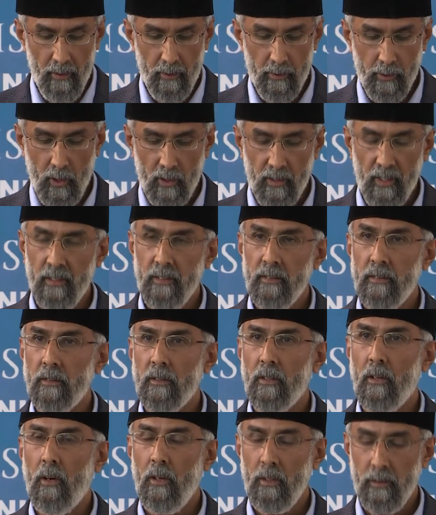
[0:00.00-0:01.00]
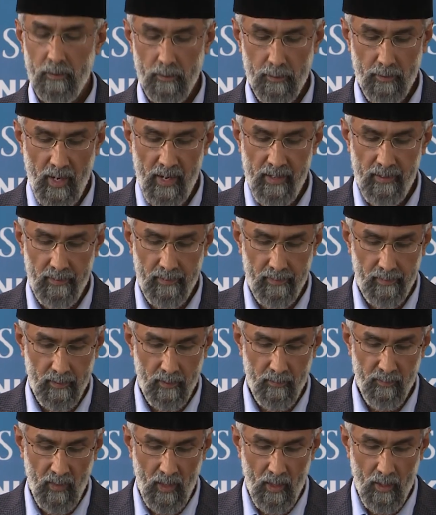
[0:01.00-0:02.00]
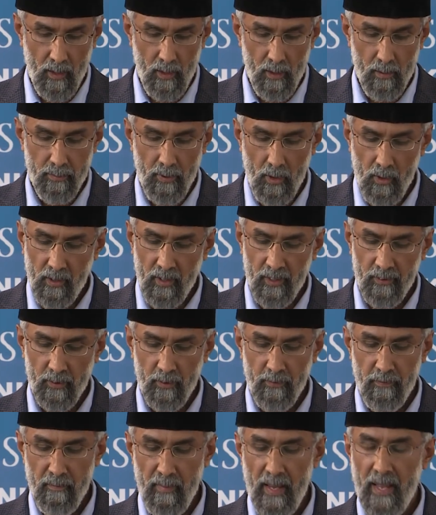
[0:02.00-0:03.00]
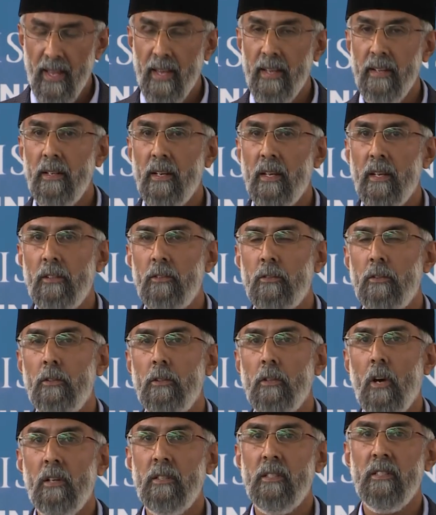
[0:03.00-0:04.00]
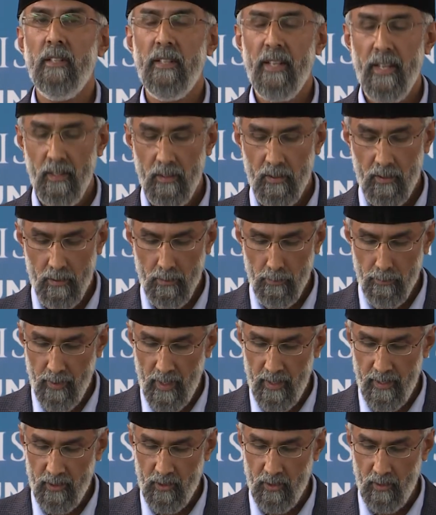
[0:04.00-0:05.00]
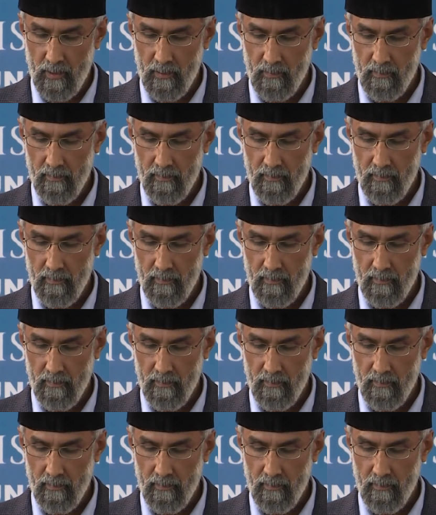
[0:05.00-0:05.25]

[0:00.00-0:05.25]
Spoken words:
Dawkins also writes, progress of man is not linked to religion.